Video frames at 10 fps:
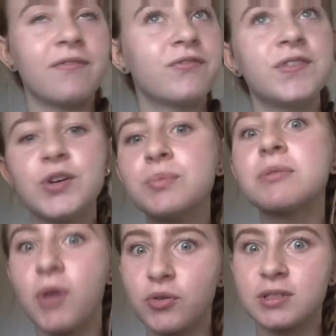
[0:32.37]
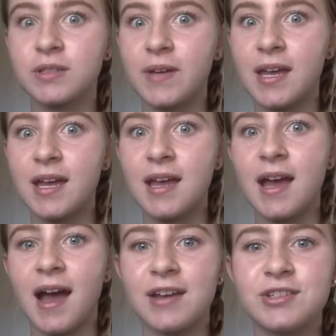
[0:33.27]
filmed most of it.
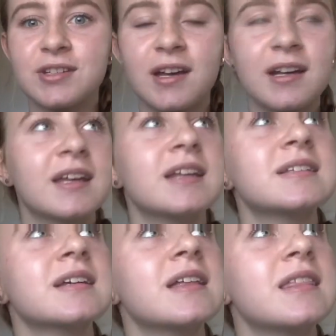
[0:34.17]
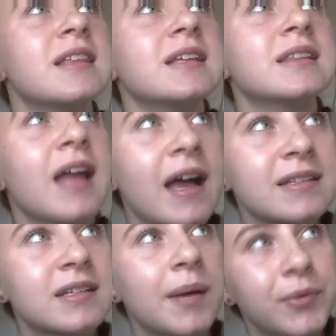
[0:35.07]
I just got to get the
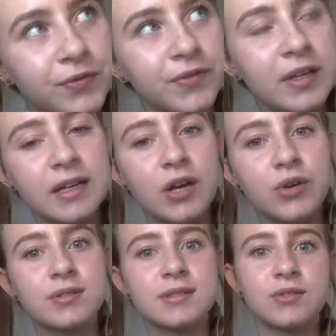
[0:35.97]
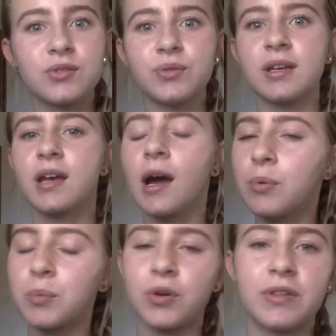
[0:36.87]
last couple videos. There's only a
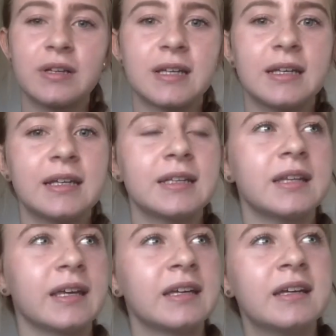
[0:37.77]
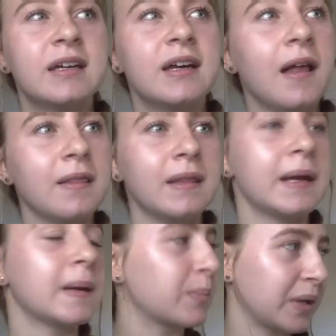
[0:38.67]
couple more things I need, like a
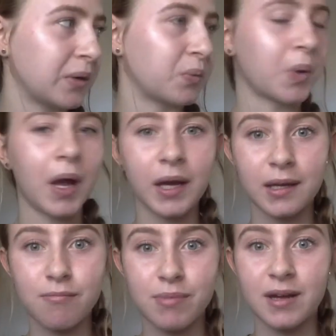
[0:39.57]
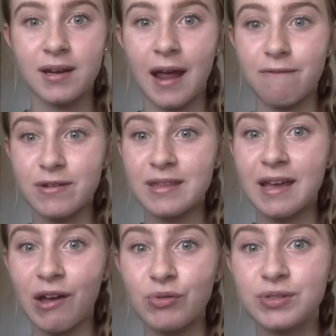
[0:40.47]
lamp and a rug, but everything
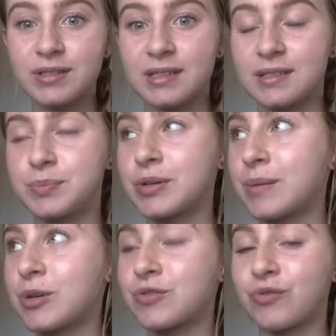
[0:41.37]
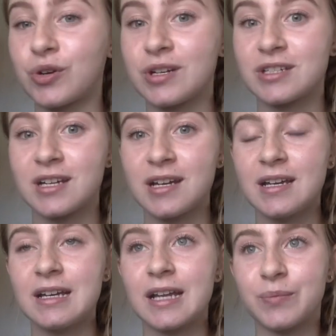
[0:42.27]
else is pretty much furnished.
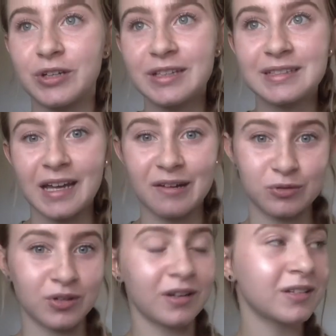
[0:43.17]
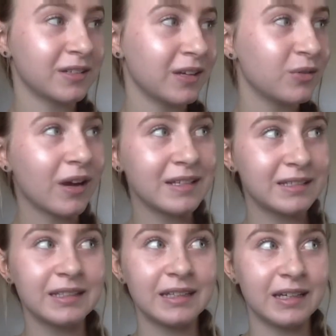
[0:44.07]
I'm really excited. I'm trying not to let you guys
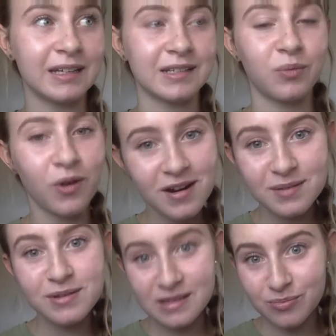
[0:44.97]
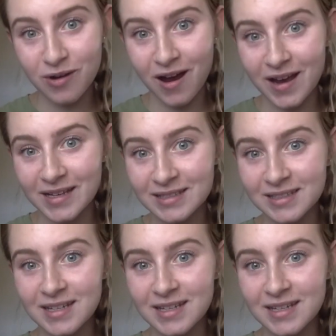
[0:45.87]
see because I want it to be a surprise,